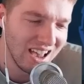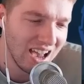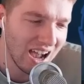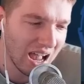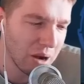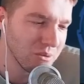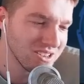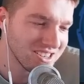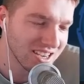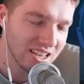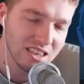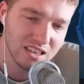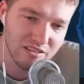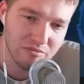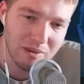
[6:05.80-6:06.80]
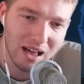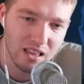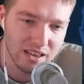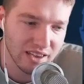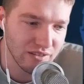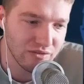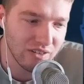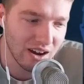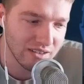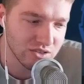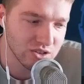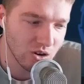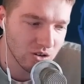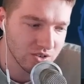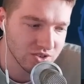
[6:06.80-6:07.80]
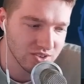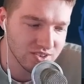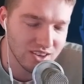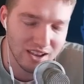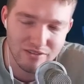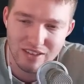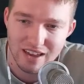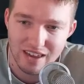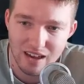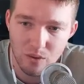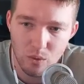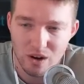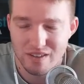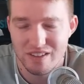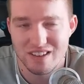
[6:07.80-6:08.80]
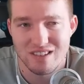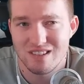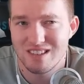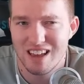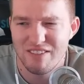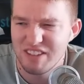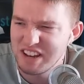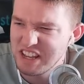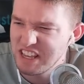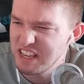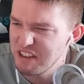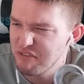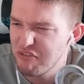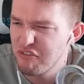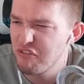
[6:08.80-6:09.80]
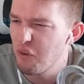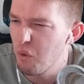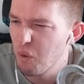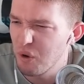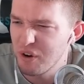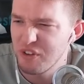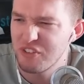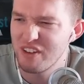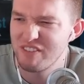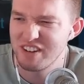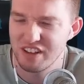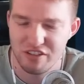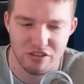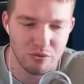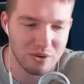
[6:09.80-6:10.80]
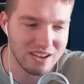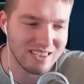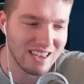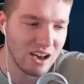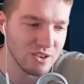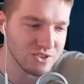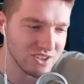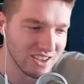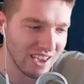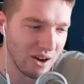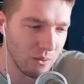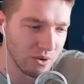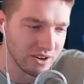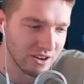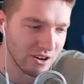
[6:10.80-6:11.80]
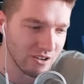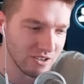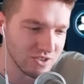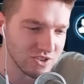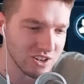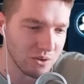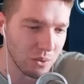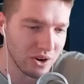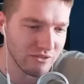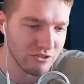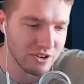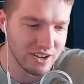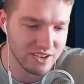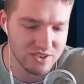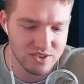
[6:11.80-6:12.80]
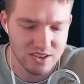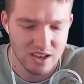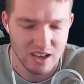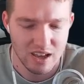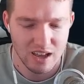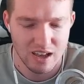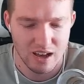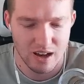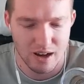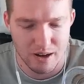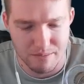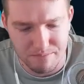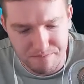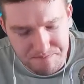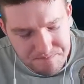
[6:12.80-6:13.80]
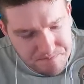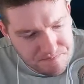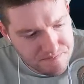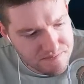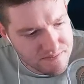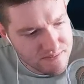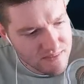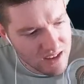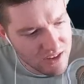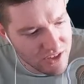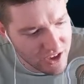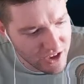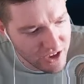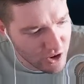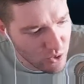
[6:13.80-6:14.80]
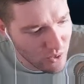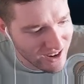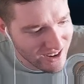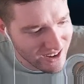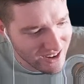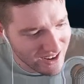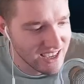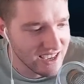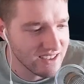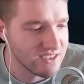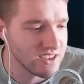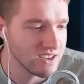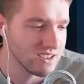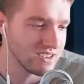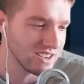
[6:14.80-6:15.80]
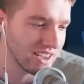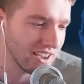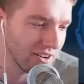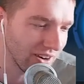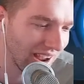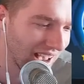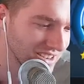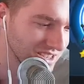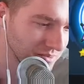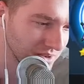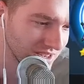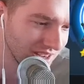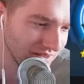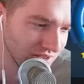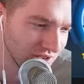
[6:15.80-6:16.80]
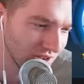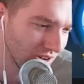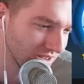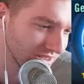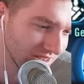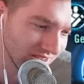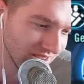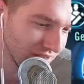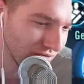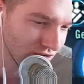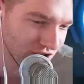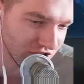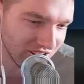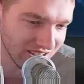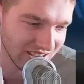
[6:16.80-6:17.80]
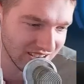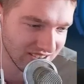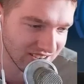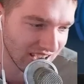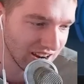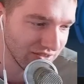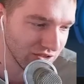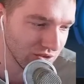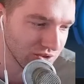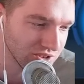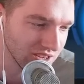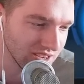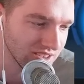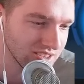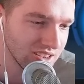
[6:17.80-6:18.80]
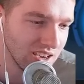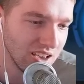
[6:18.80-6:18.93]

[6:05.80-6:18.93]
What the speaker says: I would say leave Malak at 5 stars and save that Get One, the 73,000 Get One currency or whatever it is that you're going to need to get your Gas up to 7 stars. Because unfortunately, he's kind of useless.